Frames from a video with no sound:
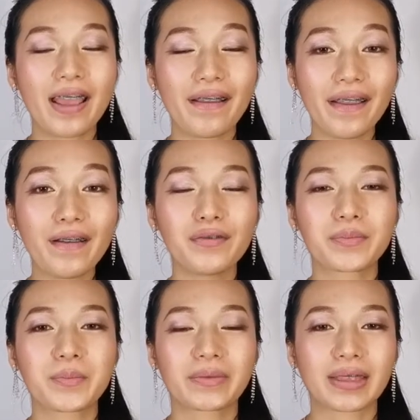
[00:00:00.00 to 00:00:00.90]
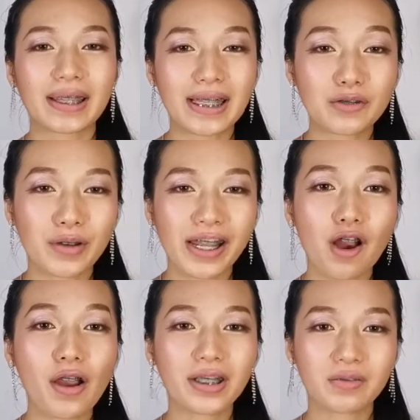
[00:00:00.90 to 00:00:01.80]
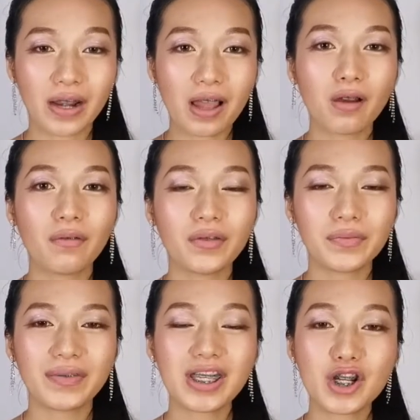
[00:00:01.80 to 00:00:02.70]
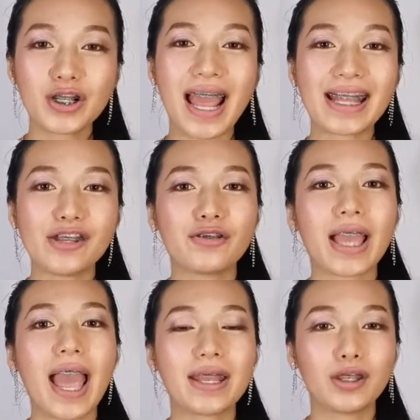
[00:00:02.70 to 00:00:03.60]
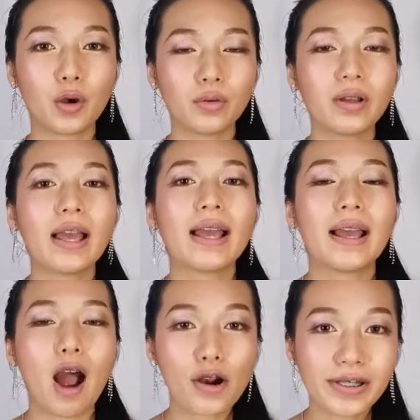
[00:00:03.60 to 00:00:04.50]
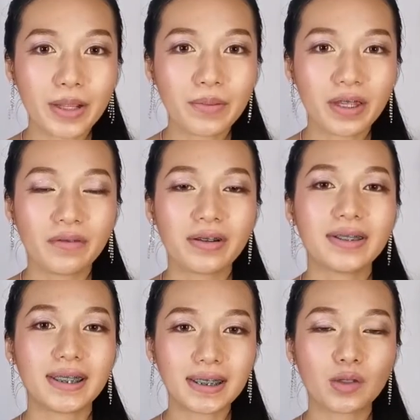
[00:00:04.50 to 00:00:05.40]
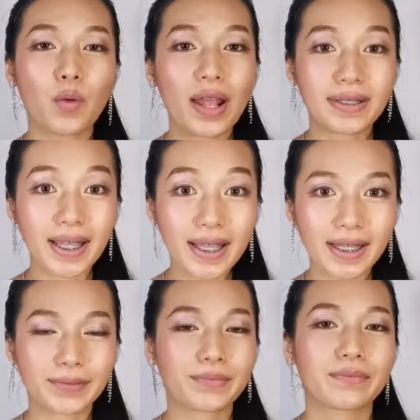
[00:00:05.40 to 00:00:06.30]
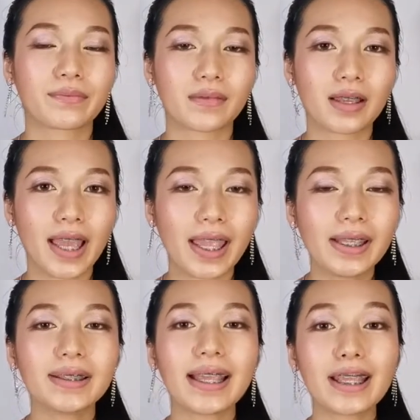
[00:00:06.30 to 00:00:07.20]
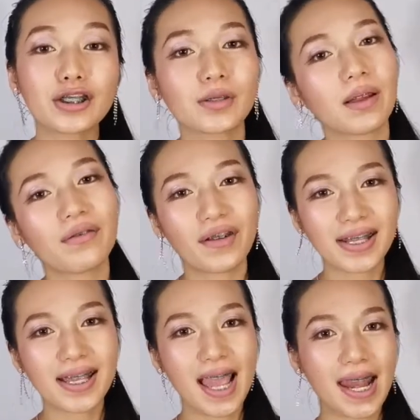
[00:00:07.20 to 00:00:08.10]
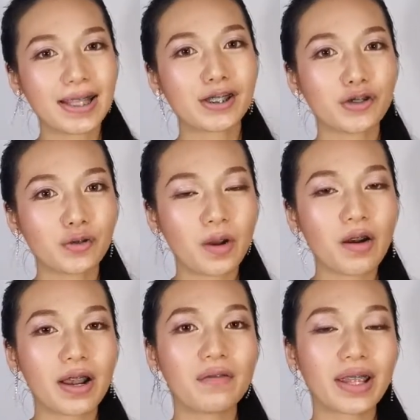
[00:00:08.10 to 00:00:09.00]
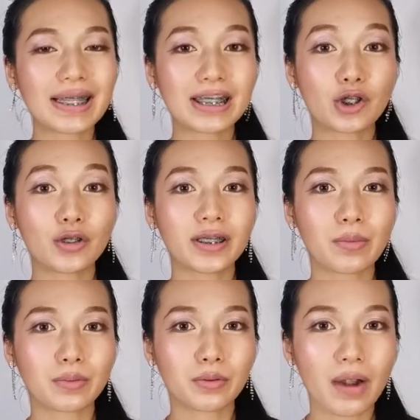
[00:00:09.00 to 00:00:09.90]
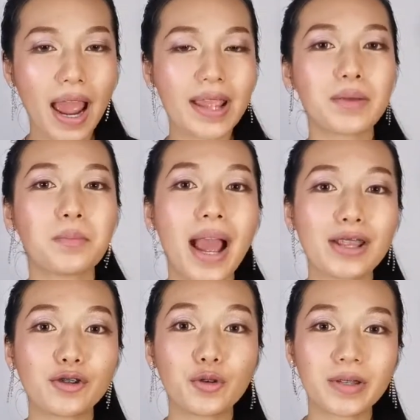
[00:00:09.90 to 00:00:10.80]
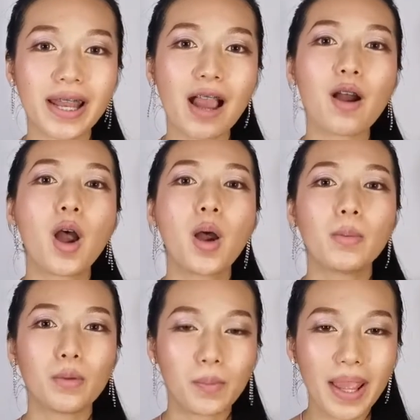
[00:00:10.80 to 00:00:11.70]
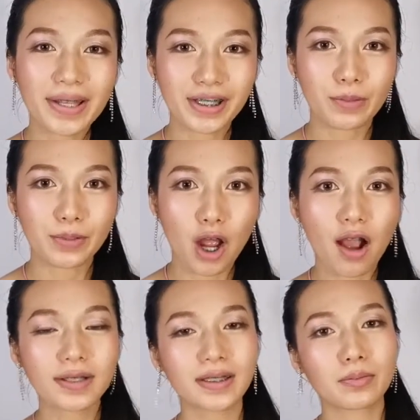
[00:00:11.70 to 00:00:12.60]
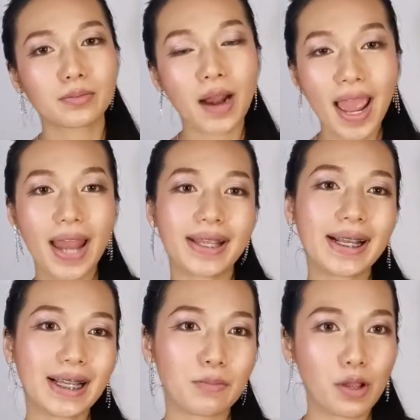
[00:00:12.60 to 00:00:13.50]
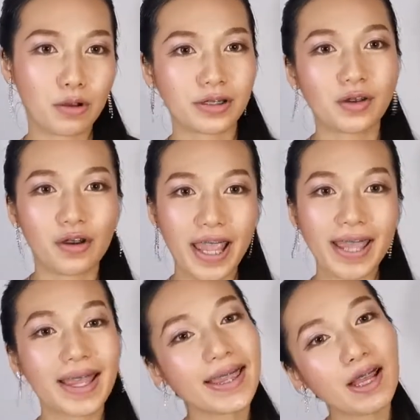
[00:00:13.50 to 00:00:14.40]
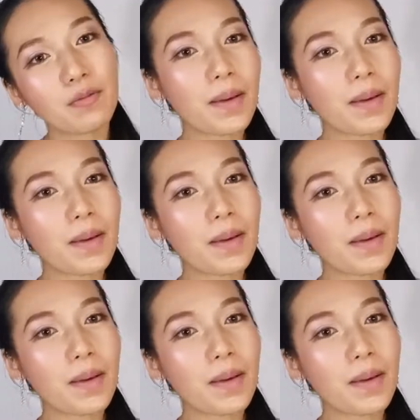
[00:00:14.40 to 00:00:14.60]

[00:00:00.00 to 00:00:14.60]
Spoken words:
If this video is very helpful for you, then you can know our gem in the world just 1 second. Okay. Thank you so much for watching, and I see you tomorrow. Don't forget to subscribe my YouTube channel, POUPE'E Gem Talk. Subscribe and click the bell also. Okay. Thank you.